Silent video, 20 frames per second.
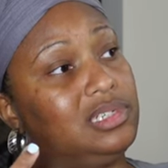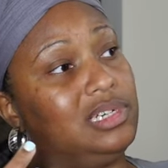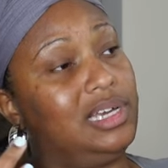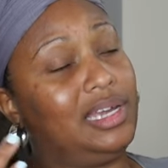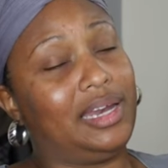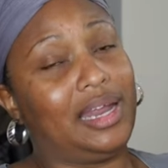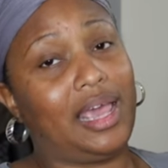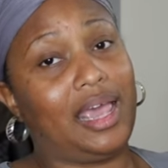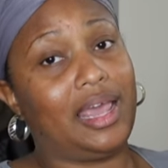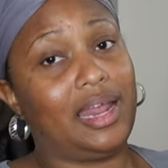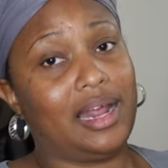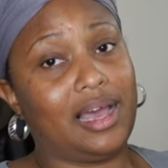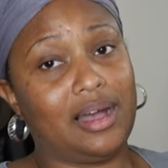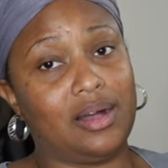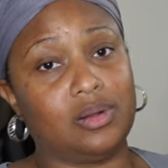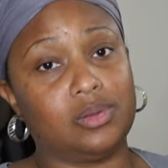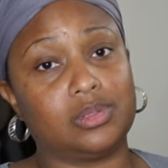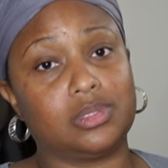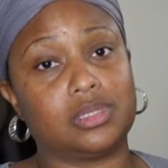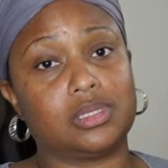an eight
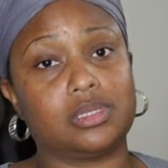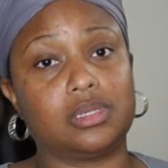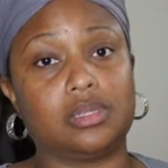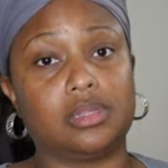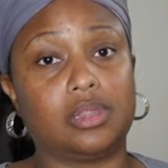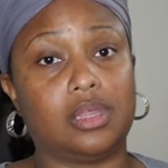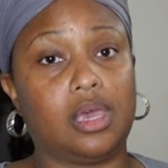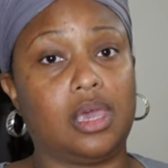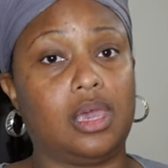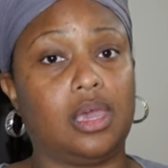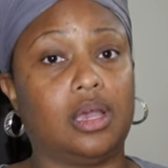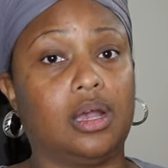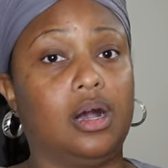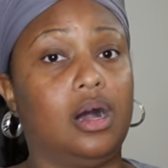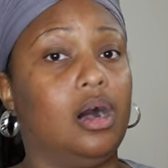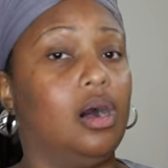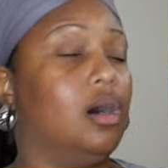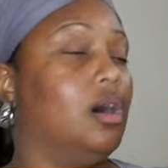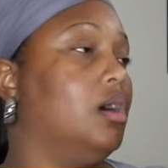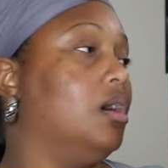ounce thing
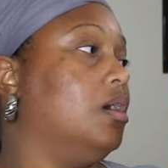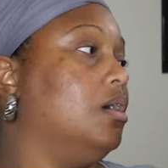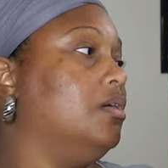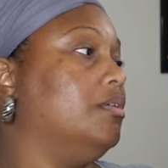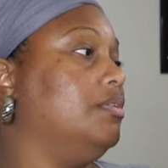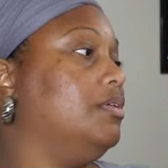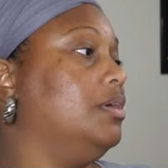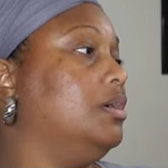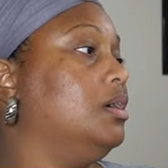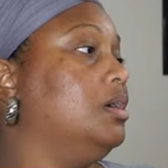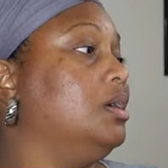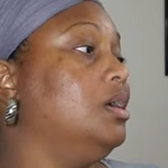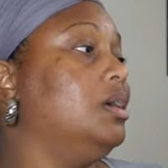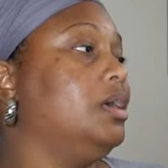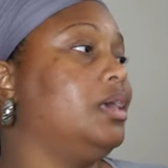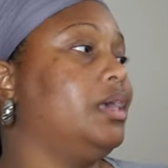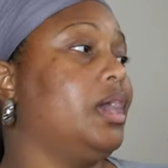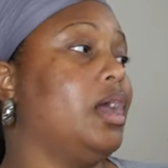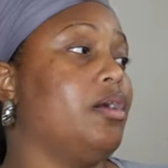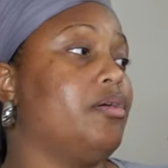of
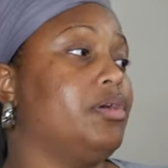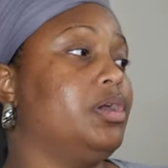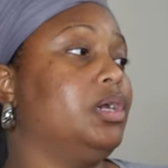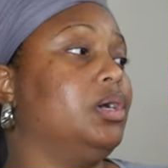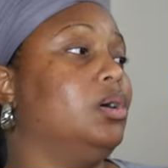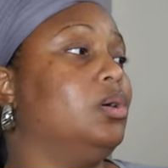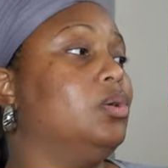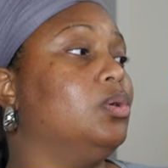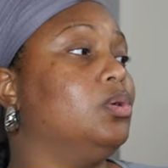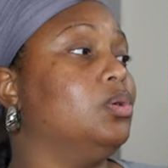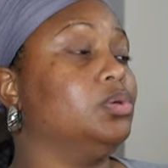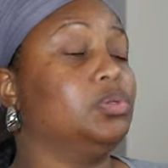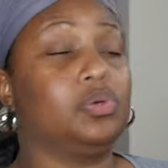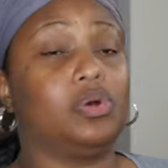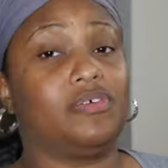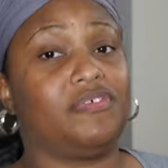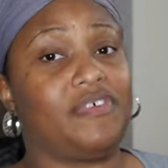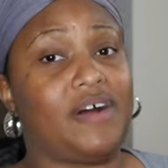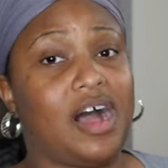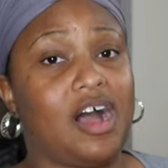Kerrygold
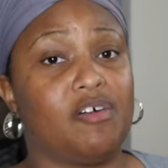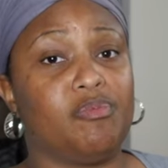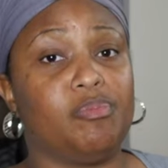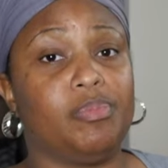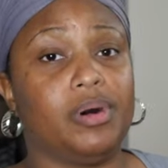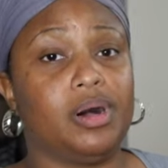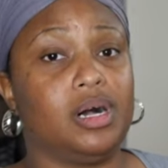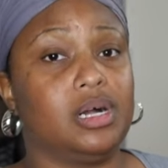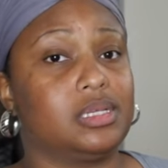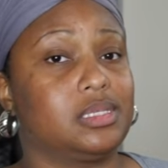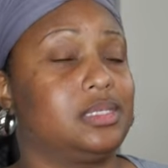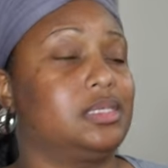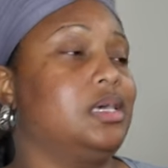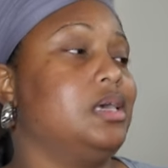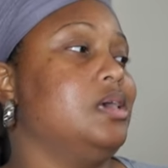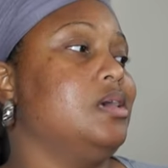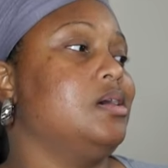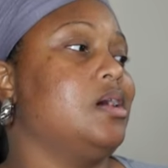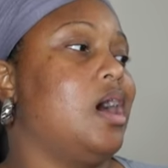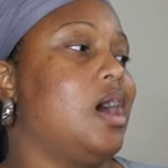or five bucks,
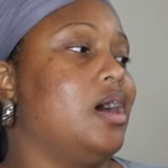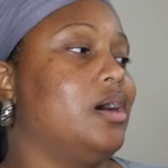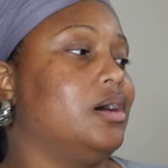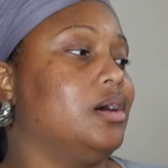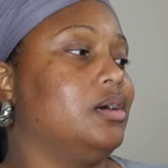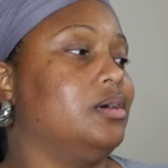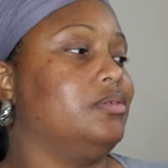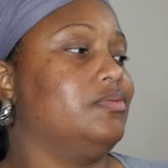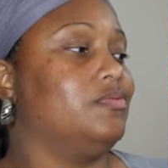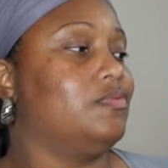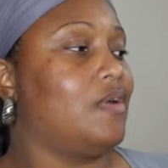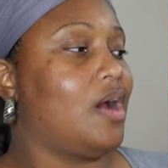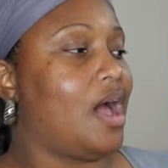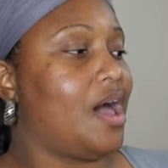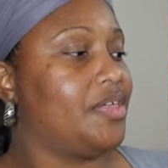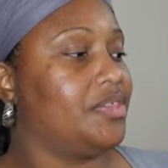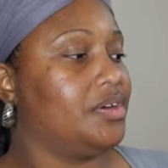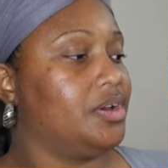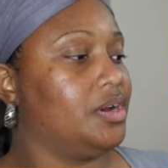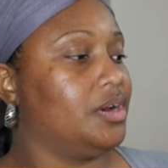I'd
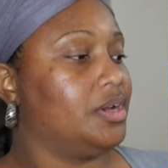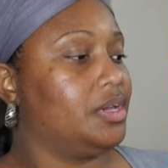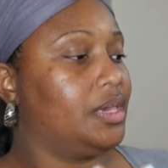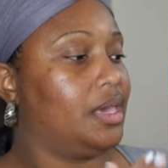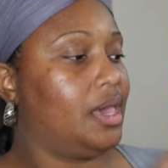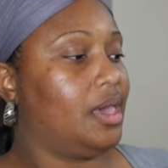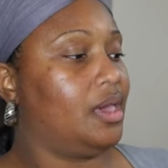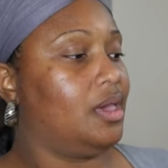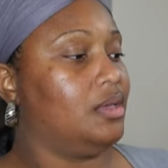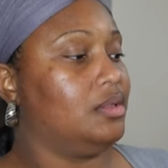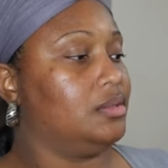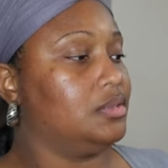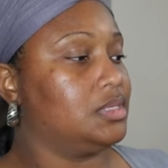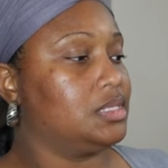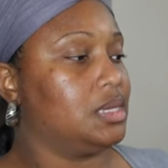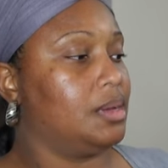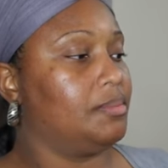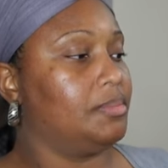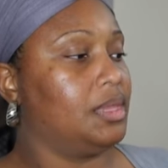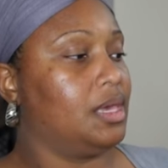rather get
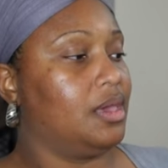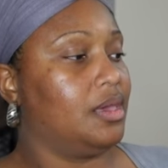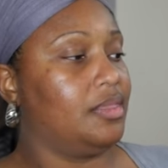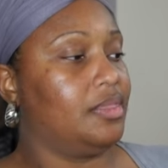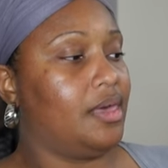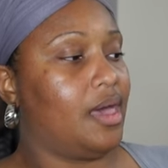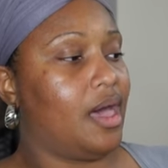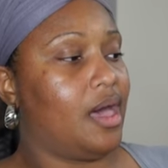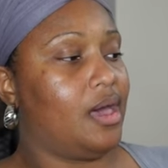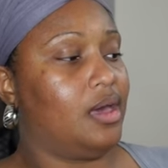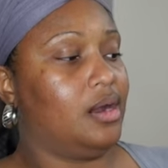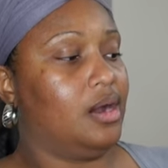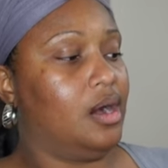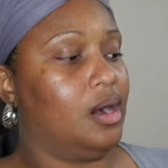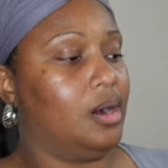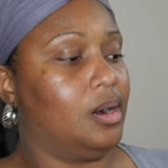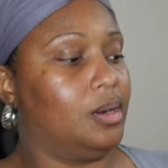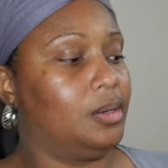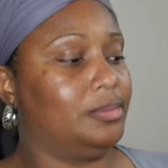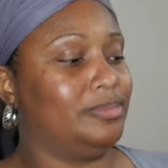something that
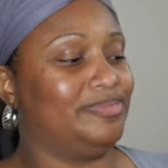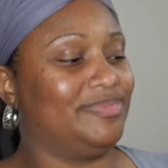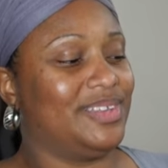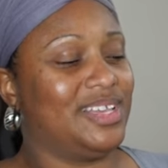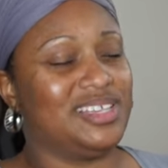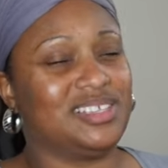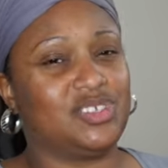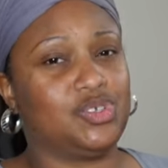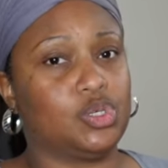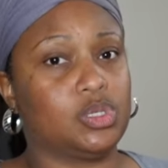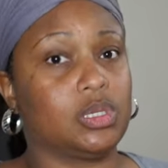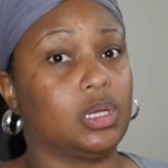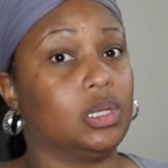um, is just